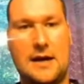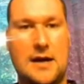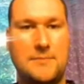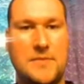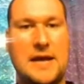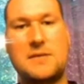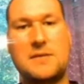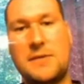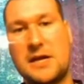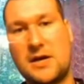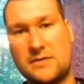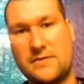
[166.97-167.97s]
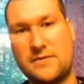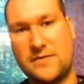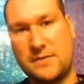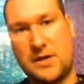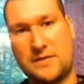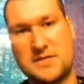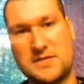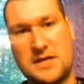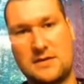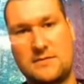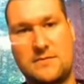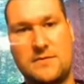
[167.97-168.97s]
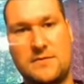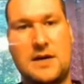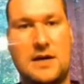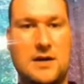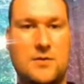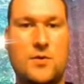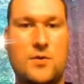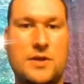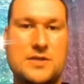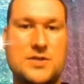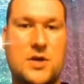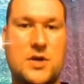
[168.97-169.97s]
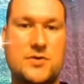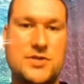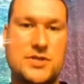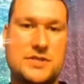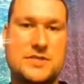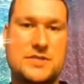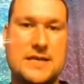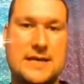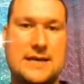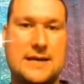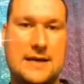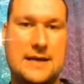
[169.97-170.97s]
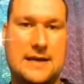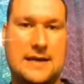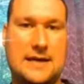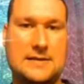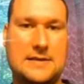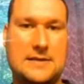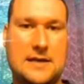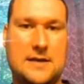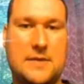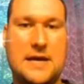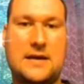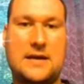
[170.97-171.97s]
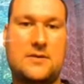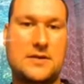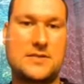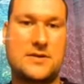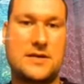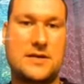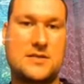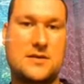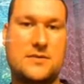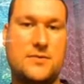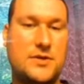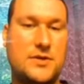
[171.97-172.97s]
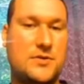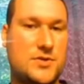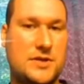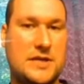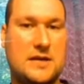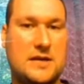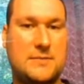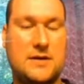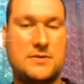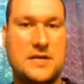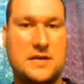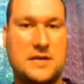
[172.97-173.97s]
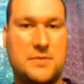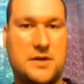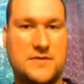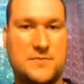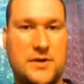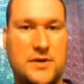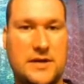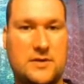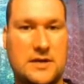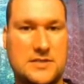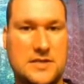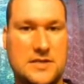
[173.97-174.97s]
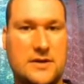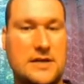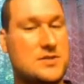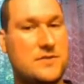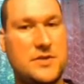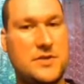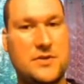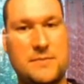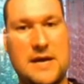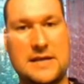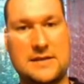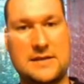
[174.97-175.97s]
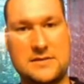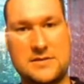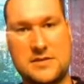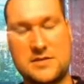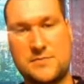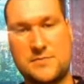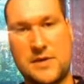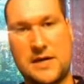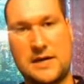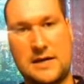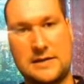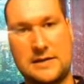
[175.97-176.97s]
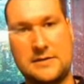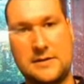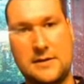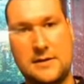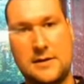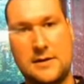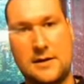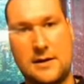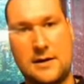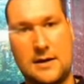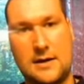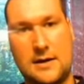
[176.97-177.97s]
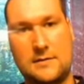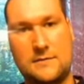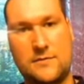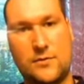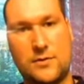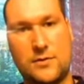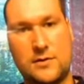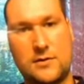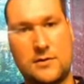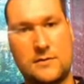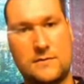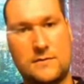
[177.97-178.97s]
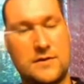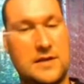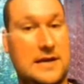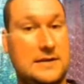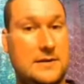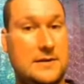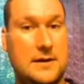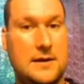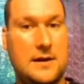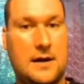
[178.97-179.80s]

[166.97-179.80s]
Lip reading: I get about 150 puffs out of one of these cartridges, and my analog cigarettes, I would usually get about 10 puffs per analog cigarette. So if you do the math, it's spot on for that.